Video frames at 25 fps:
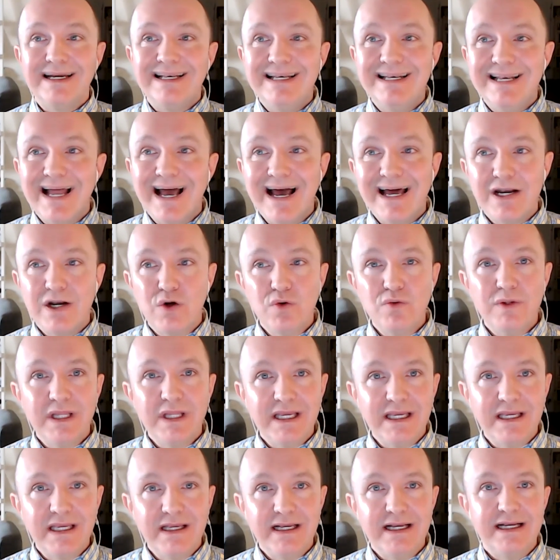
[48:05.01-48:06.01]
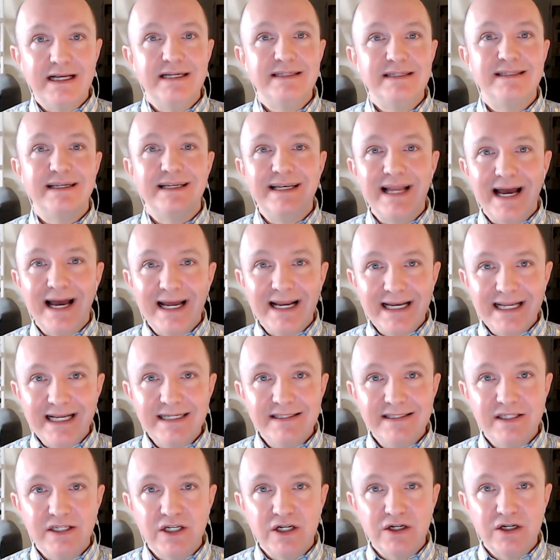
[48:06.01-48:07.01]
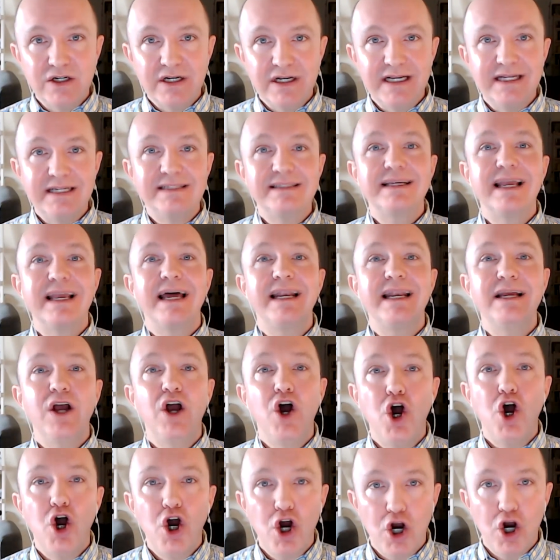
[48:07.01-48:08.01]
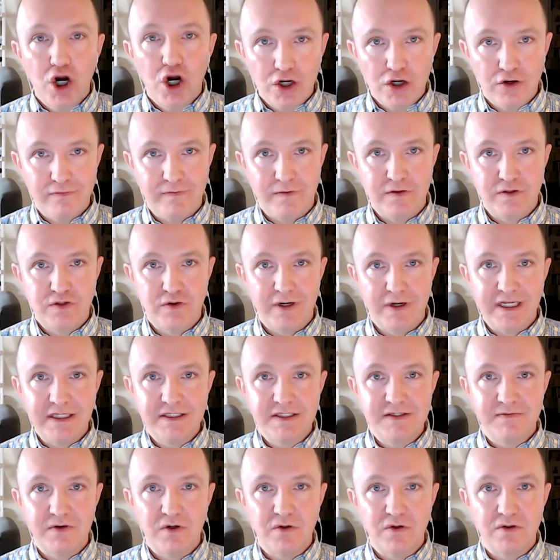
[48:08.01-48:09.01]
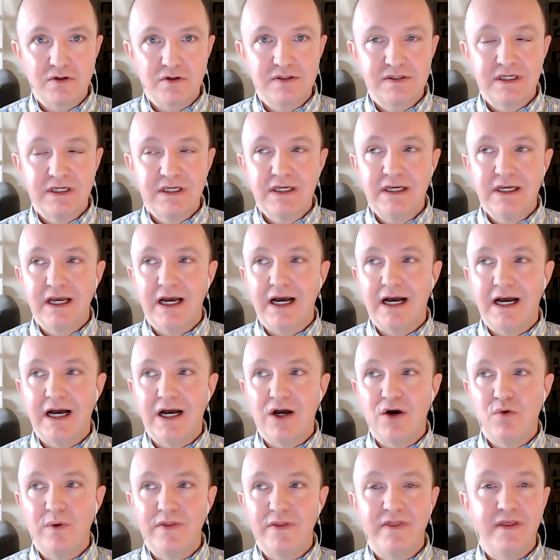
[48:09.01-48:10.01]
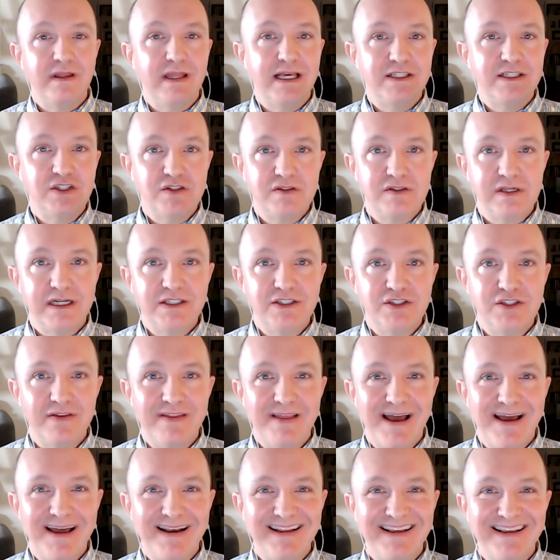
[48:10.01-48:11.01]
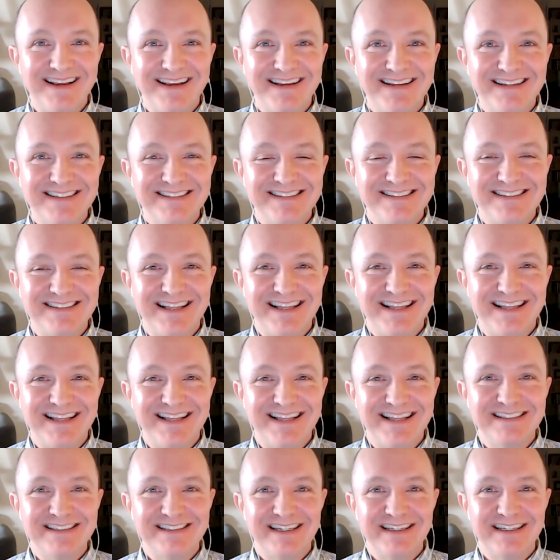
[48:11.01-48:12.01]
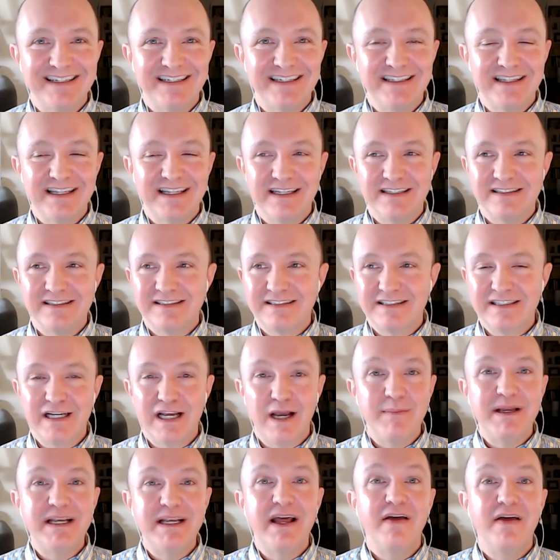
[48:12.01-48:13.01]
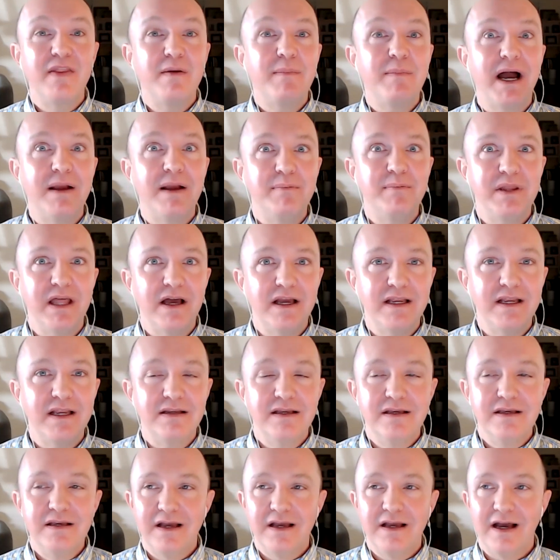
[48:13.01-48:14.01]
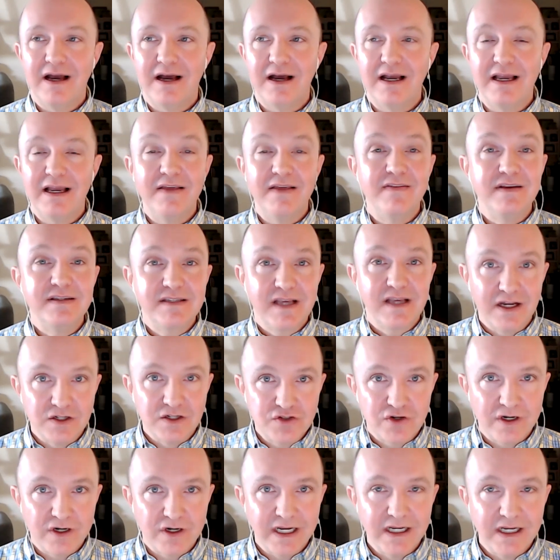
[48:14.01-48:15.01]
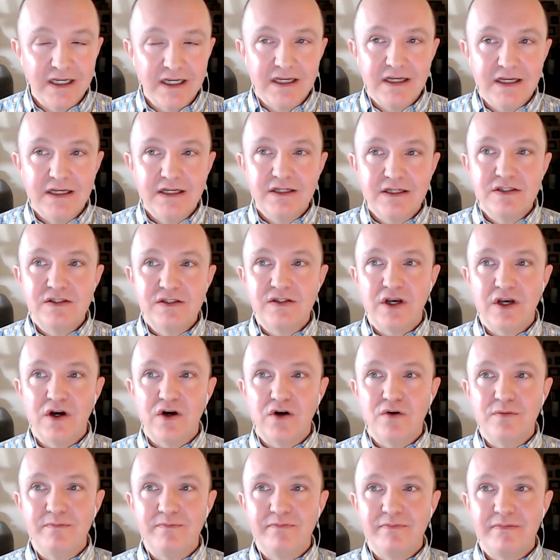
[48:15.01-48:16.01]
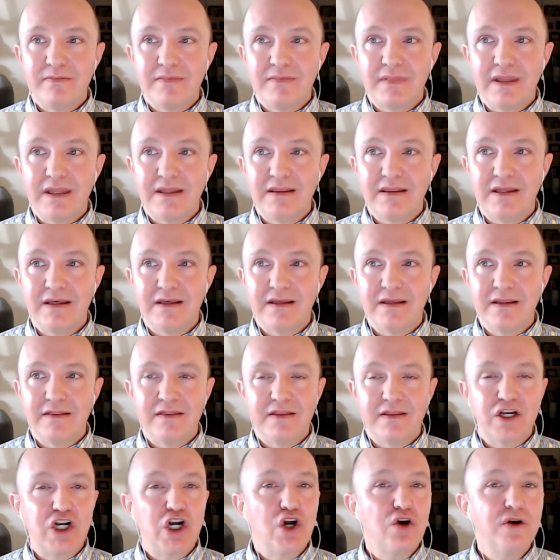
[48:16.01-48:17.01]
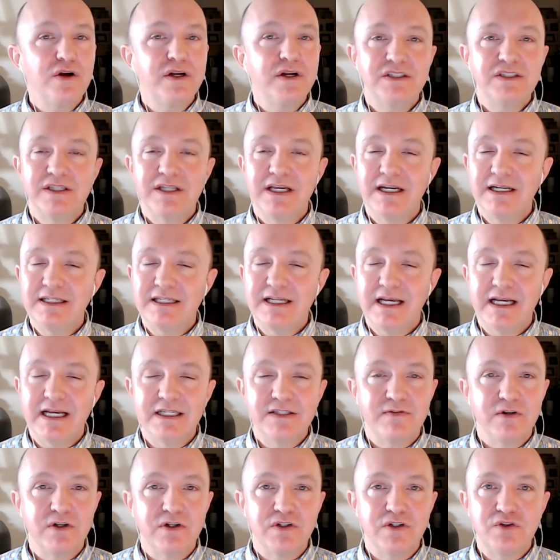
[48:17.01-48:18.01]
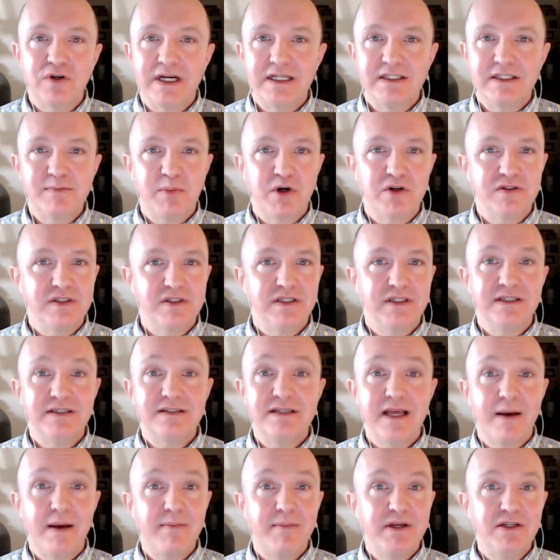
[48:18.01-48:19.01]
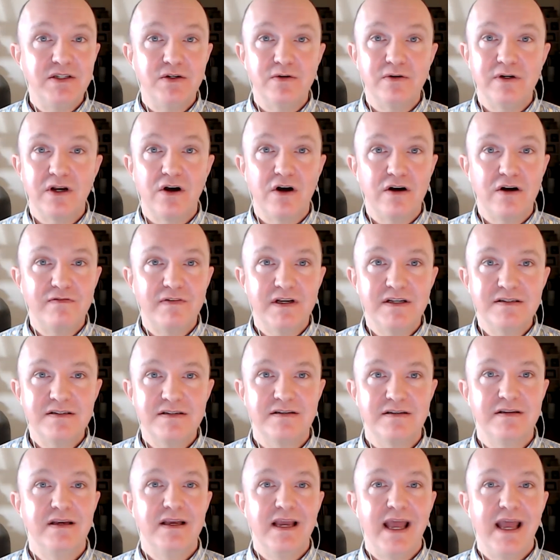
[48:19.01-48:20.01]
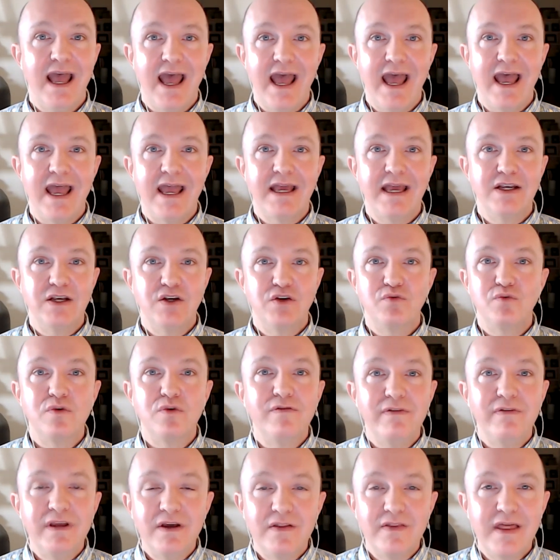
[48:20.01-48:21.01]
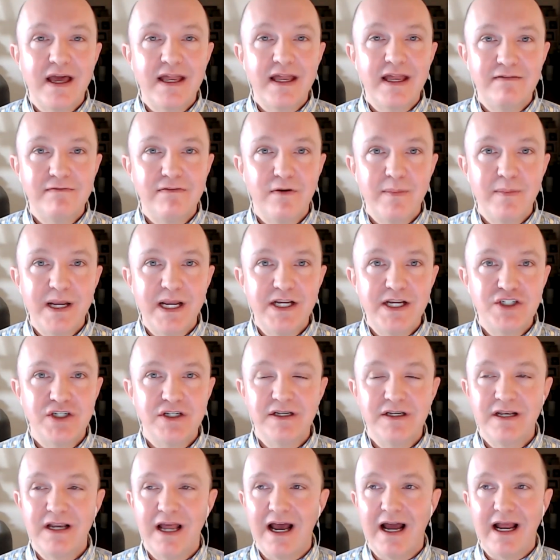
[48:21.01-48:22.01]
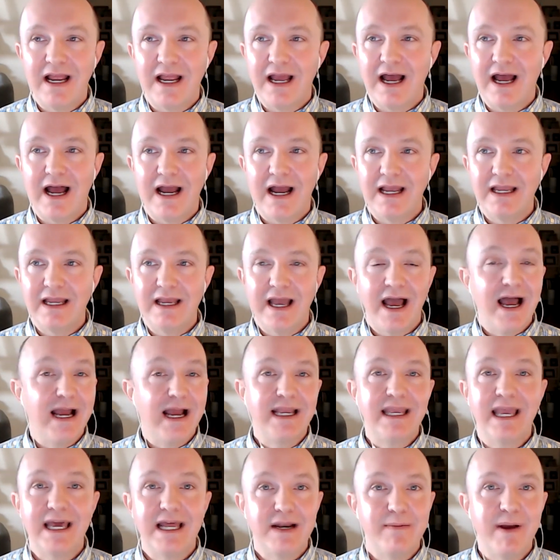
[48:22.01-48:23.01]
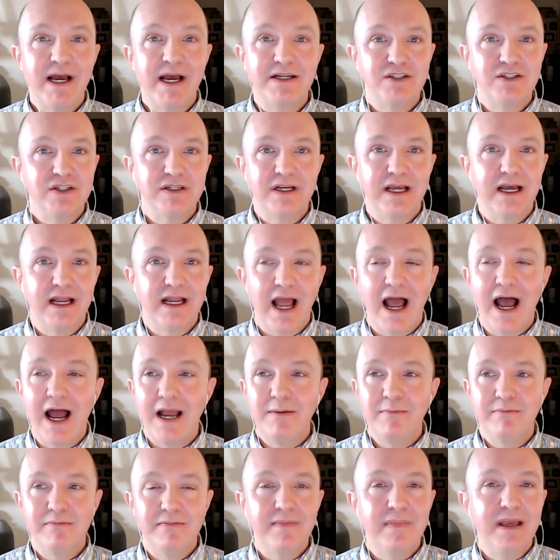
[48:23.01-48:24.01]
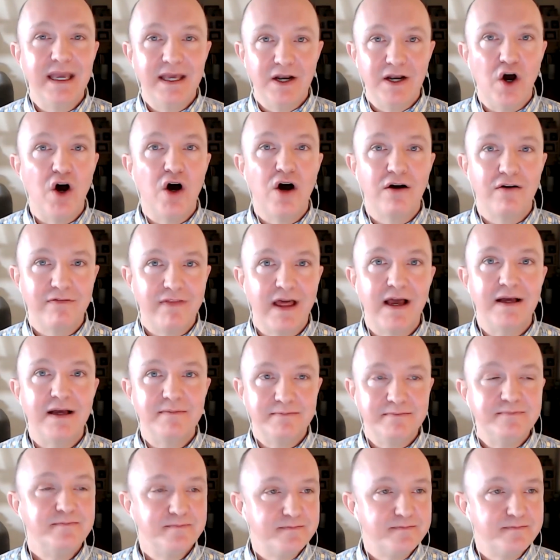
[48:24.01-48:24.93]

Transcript: Not only is it not easier, it's getting harder for trans folks uh, with the legislation that is that is uh, that's coming down the pipeline uh, in this country. So the the courage that it takes for a trans person to step into an office and reveal that information, I, I, I can't imagine. I'm in awe of that.